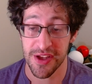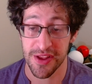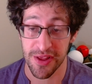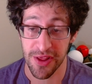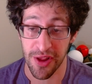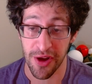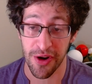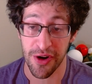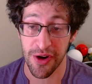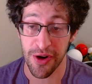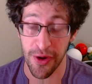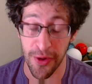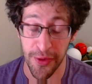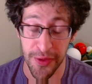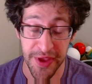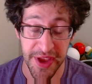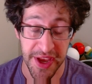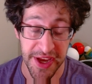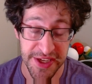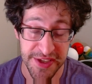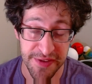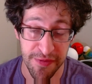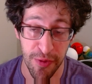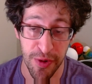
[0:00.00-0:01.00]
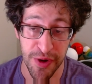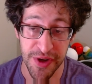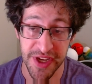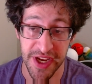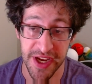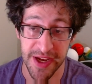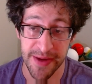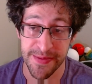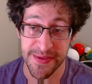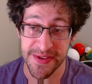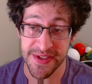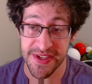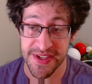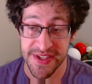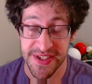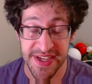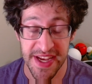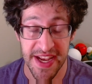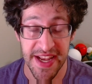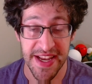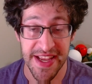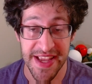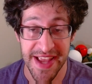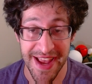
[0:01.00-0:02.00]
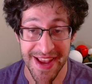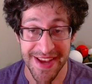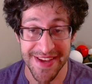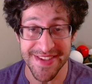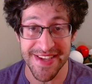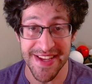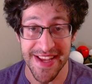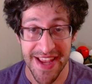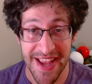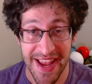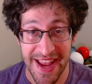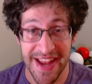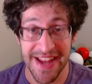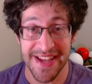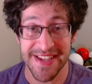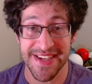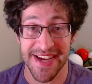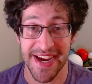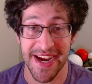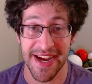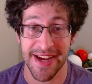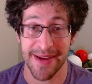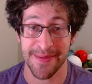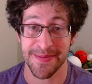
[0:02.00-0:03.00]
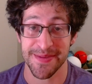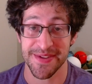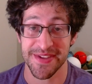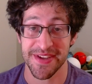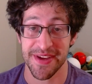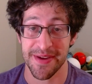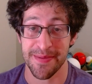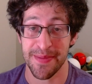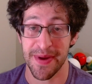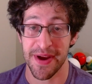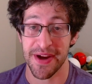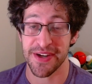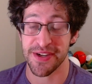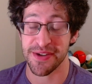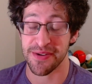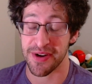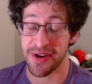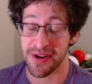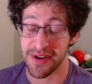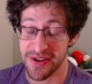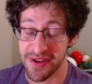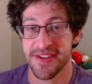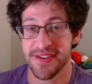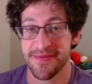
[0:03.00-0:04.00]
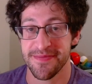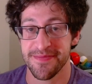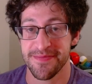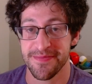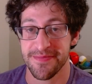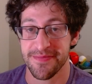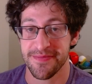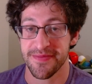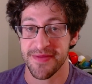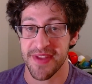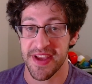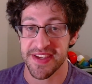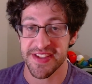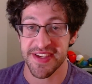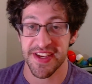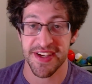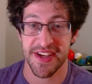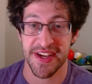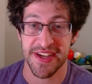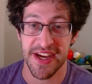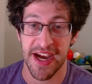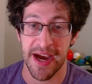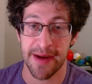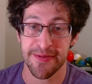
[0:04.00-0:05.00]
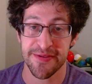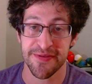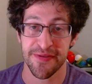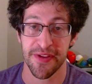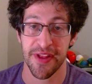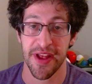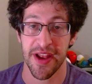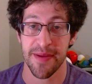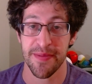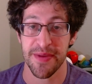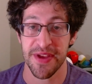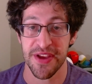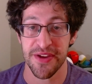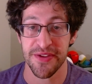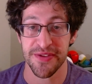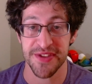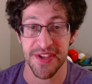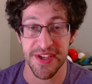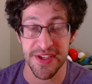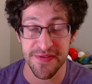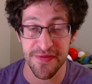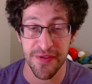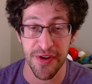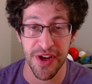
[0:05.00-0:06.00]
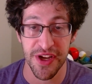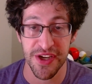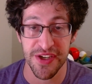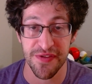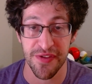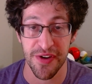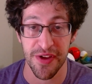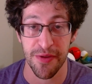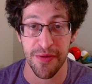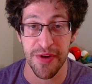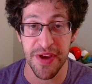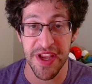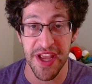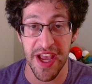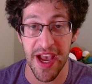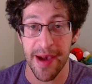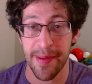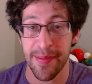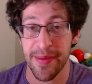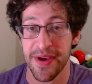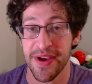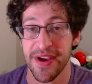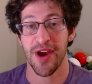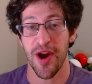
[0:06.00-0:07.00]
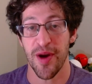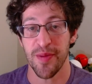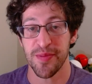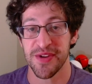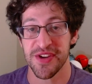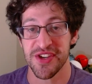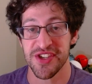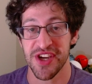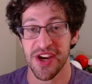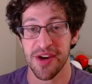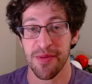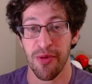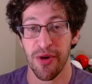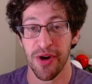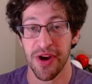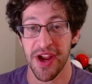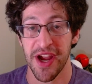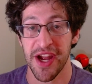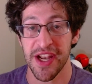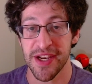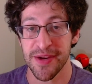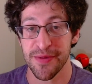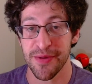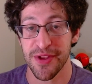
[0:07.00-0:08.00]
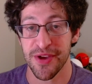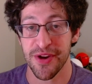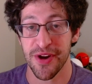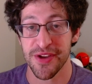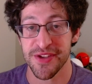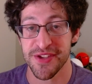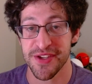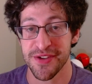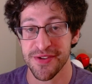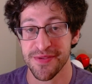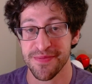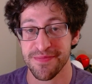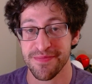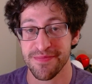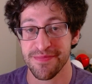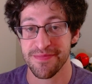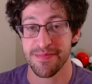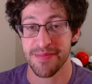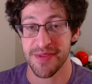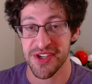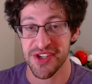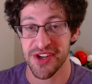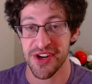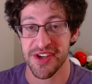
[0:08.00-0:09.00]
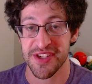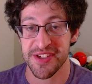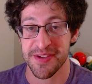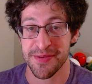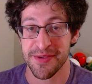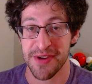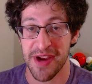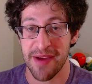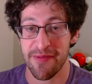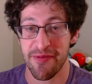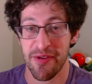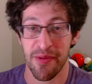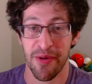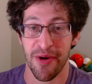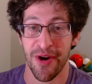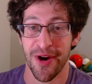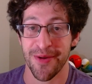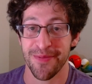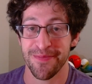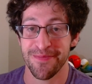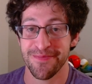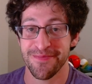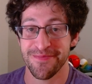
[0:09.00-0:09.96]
Laura only aced four times. Danny aced eight times compared to her. Thanks again to Tops for letting me use this footage for the recap. Hope to share more content with you all soon. Be sure to subscribe for more.